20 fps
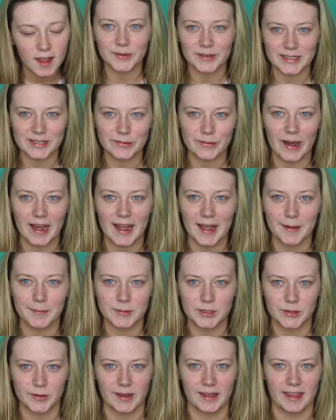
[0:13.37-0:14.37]
The reason why I'm
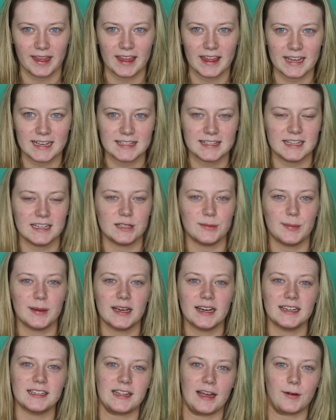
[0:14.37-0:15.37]
doing this is
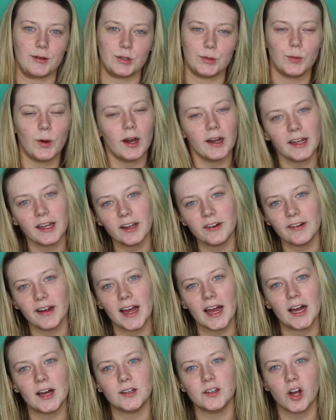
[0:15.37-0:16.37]
because I was walking
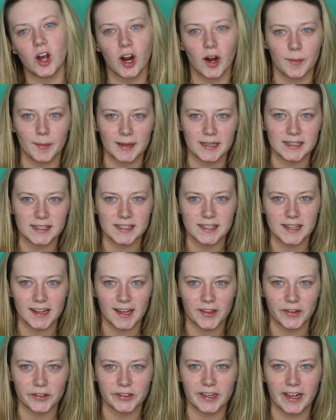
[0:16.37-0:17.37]
around Harmon's the
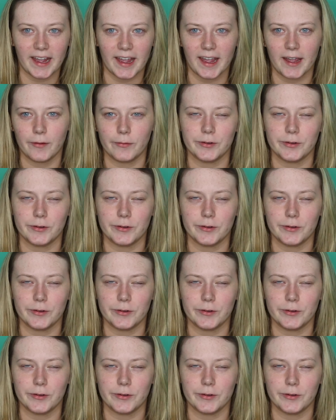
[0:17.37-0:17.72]
other day,